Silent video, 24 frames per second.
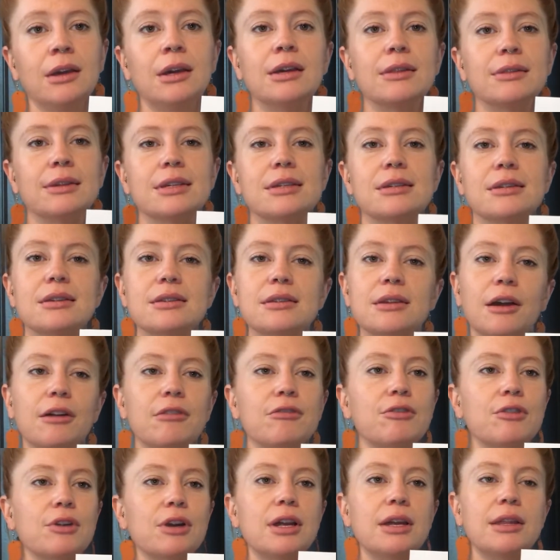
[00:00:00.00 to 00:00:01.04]
This
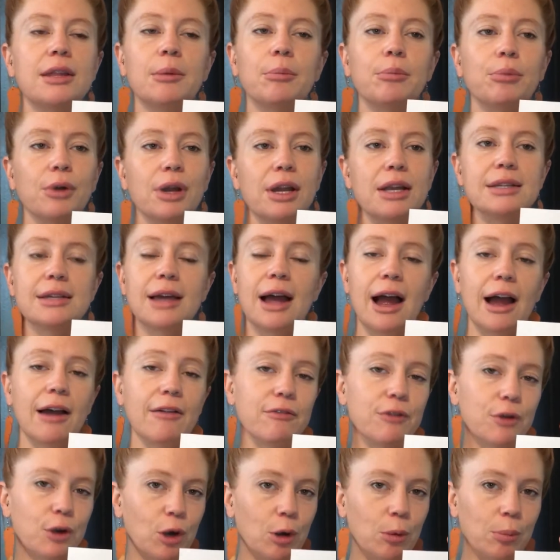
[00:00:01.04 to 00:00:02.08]
discovery that brains have
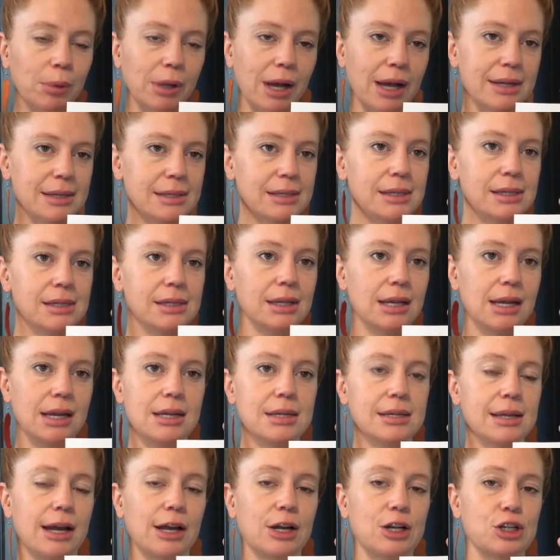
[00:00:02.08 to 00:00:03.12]
neuroplasticity is
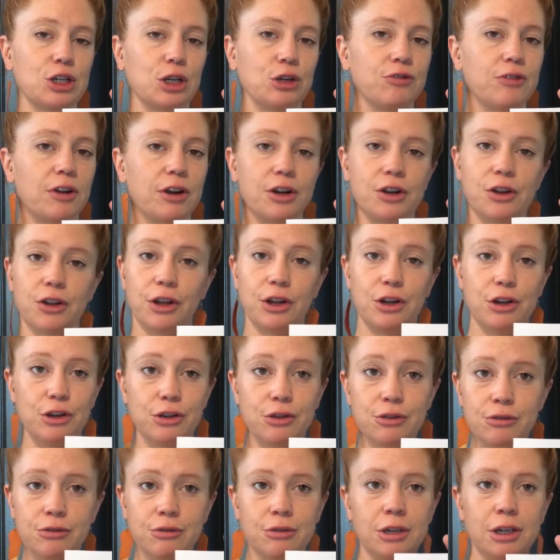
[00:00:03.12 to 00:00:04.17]
actually fairly
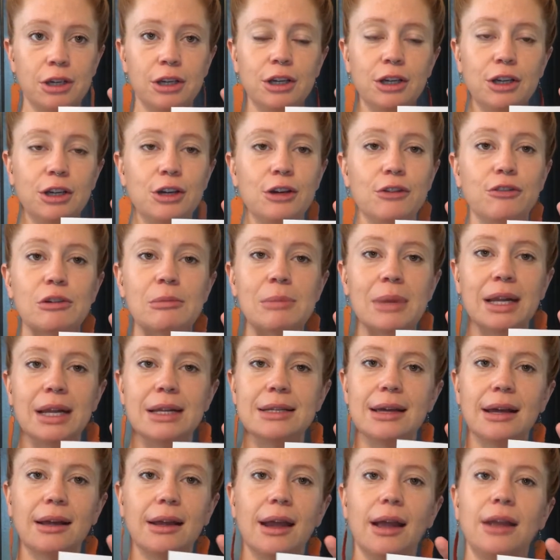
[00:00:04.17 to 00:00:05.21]
new. For many
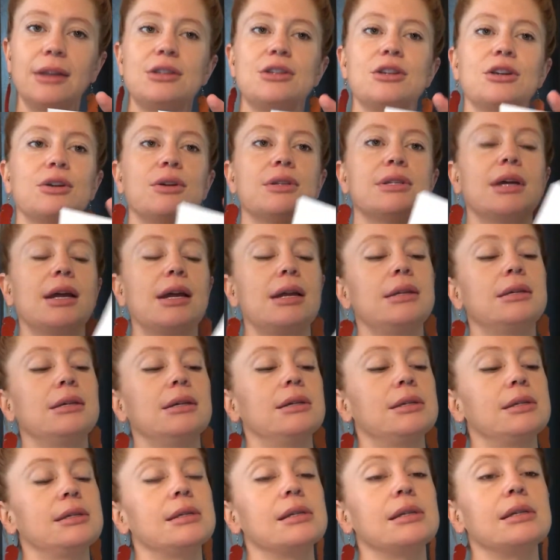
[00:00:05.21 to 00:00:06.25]
decades,
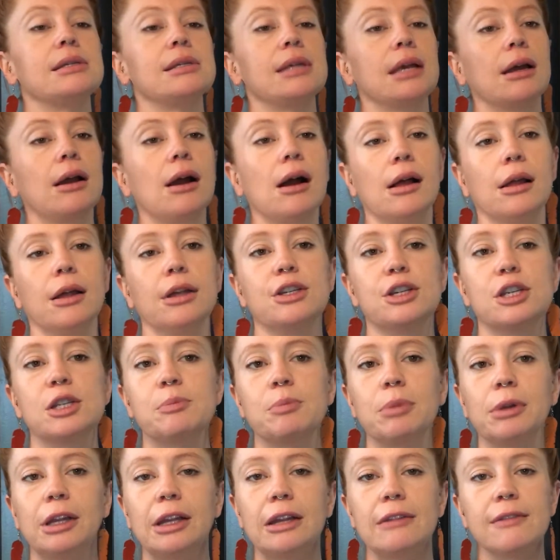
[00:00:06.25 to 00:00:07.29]
neuroscientists and psychologists
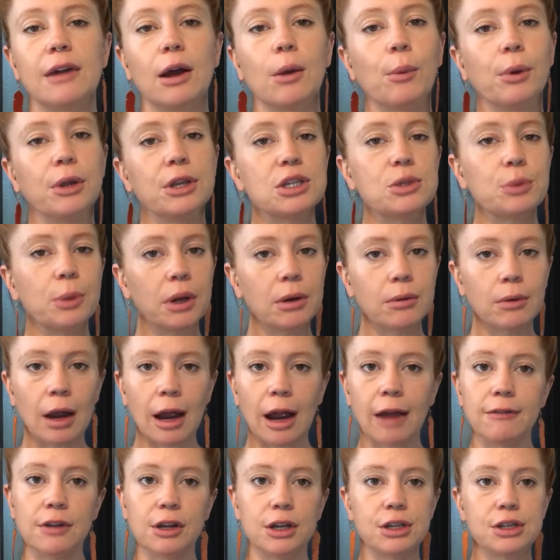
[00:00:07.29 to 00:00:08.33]
believed that once we
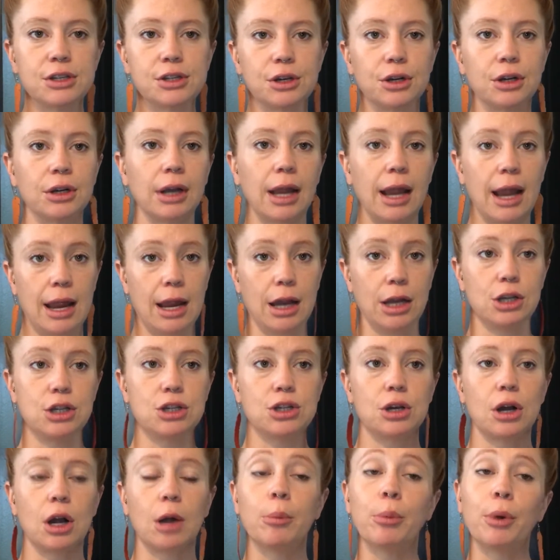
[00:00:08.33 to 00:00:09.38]
arrived at a certain
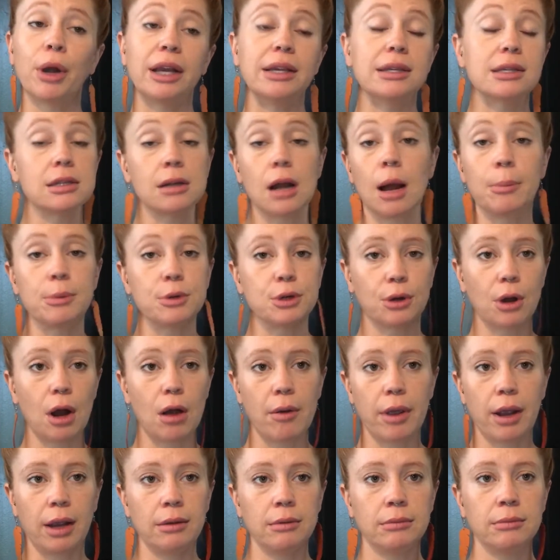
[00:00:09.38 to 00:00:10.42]
age, our brains stopped
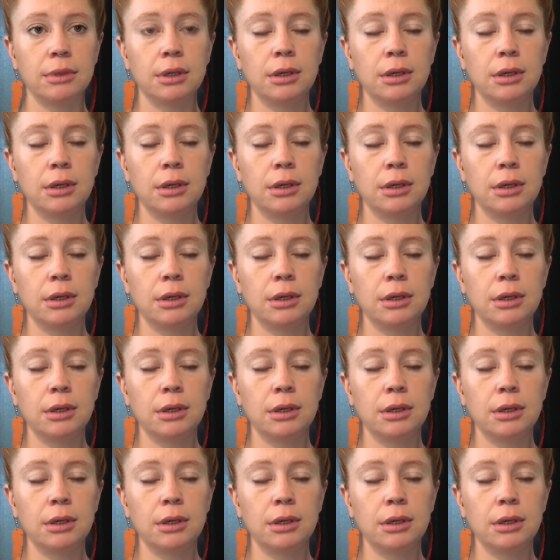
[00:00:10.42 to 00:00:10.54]
growing.